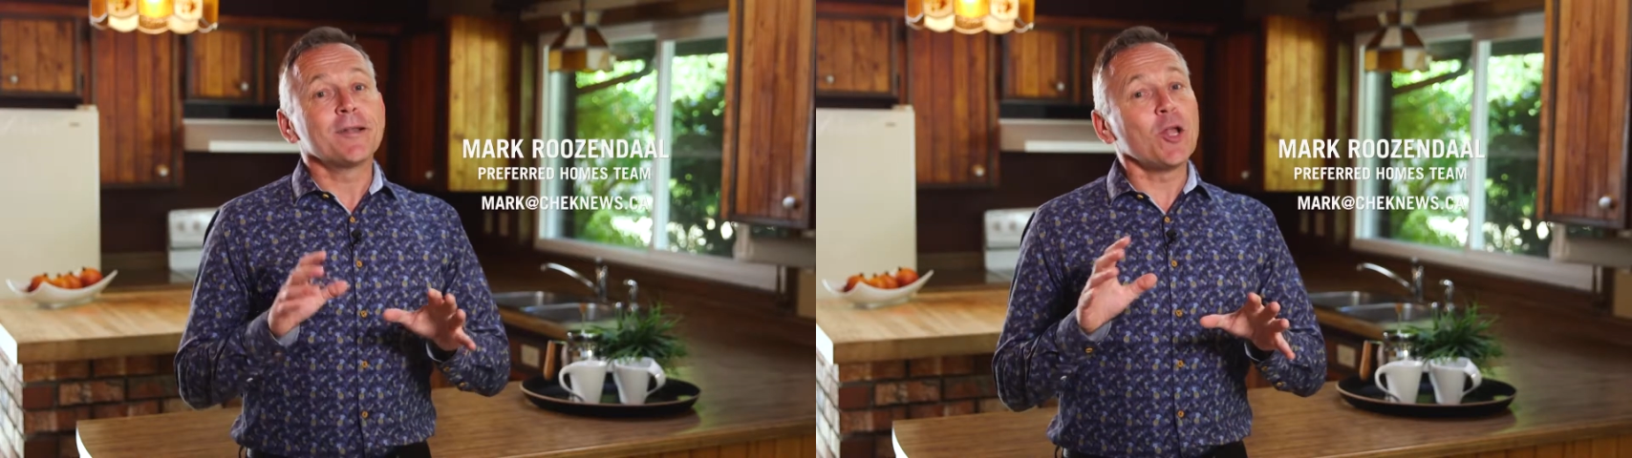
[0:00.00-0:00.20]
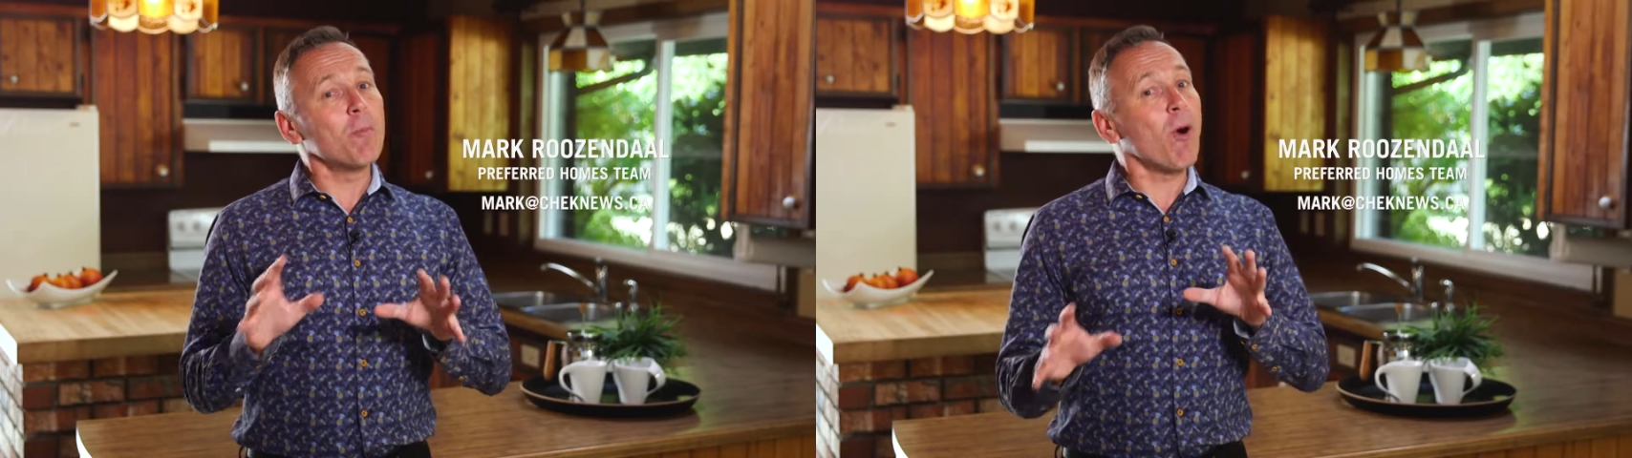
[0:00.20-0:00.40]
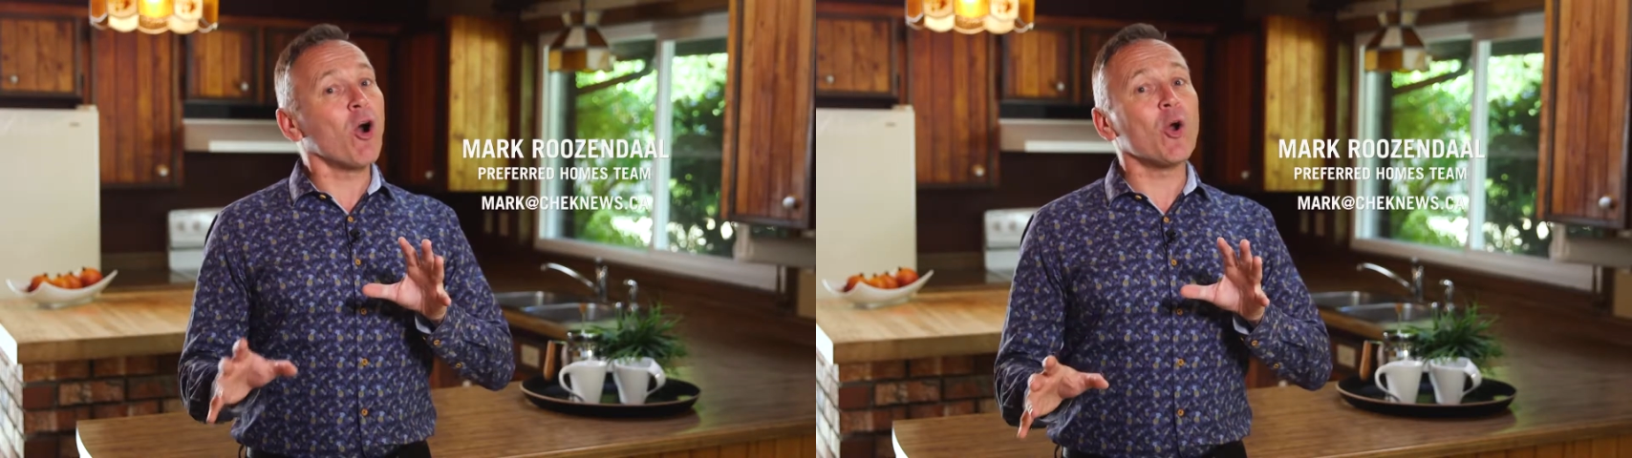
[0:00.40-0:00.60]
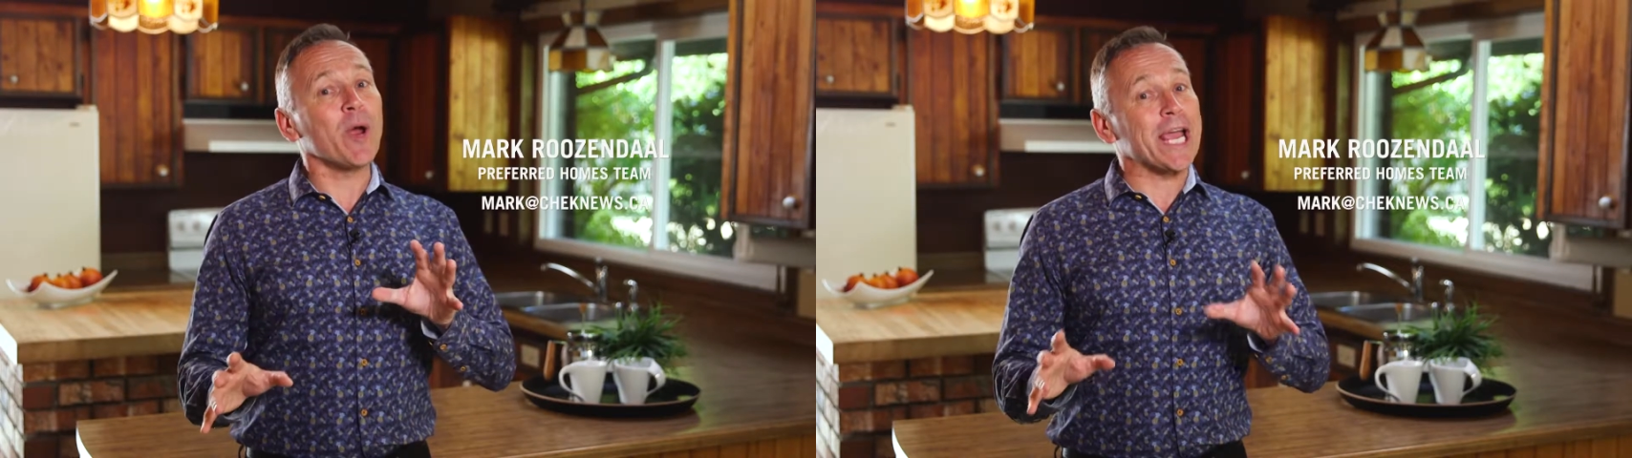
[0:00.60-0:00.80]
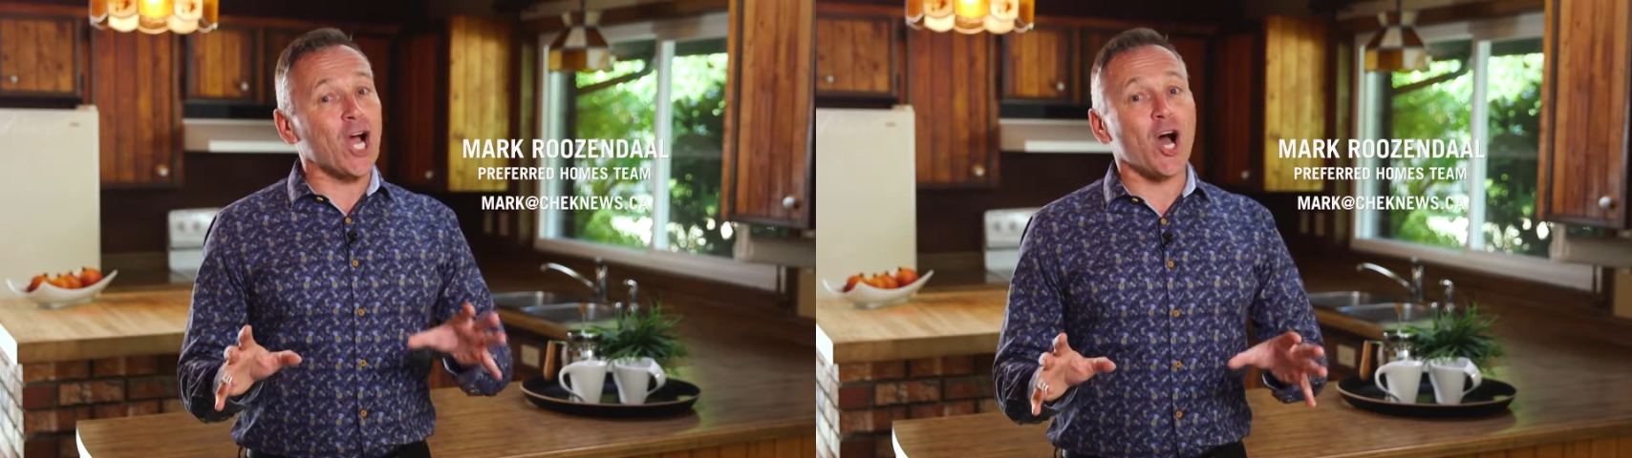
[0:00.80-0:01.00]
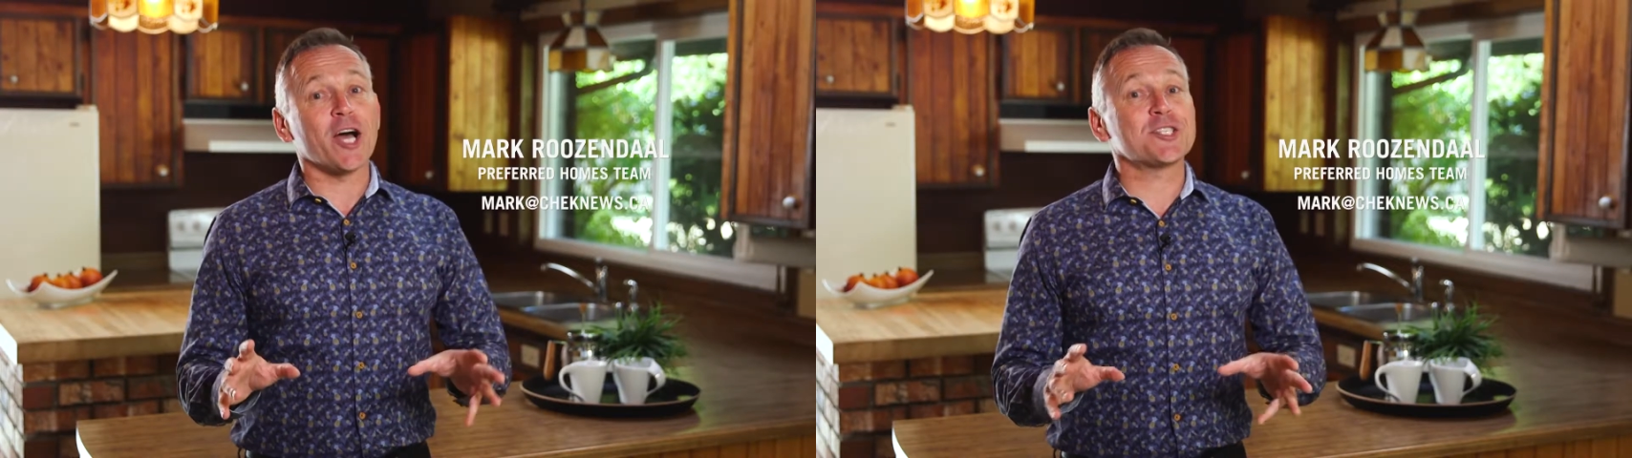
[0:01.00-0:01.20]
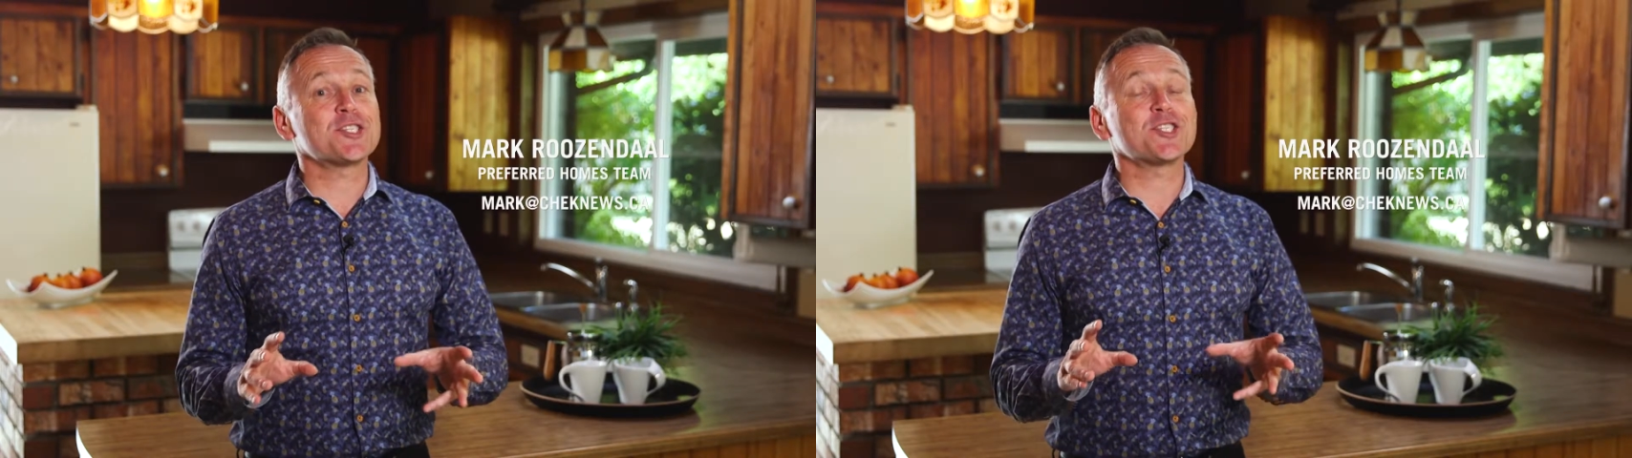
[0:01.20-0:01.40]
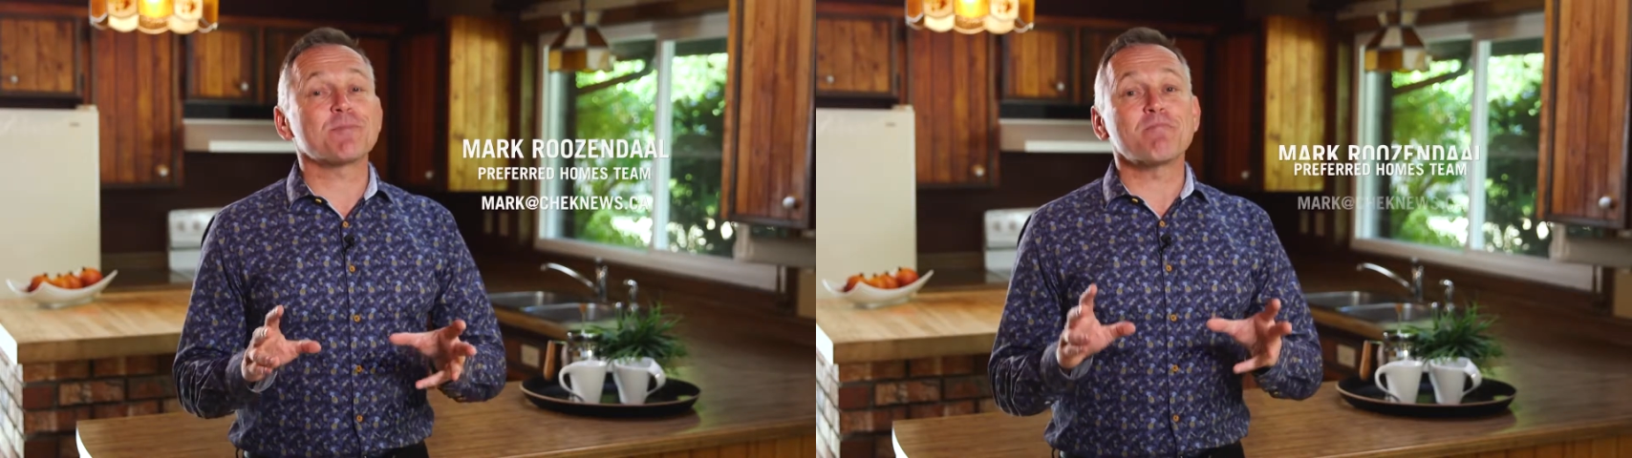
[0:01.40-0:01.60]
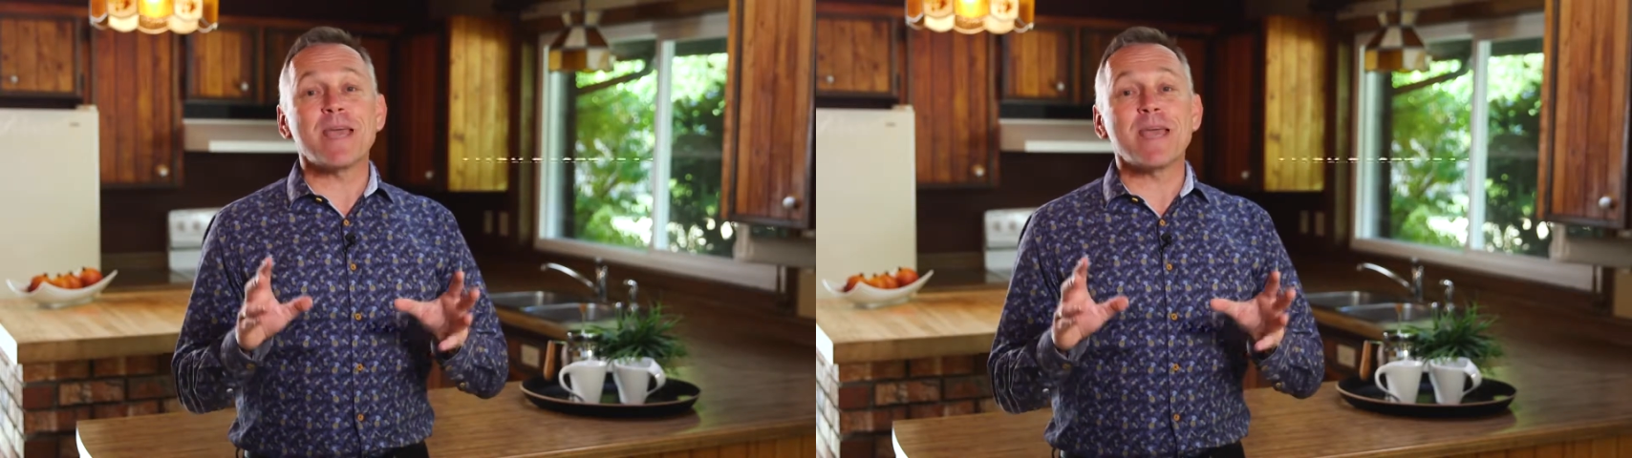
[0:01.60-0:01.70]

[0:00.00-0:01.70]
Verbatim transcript: low borrowing costs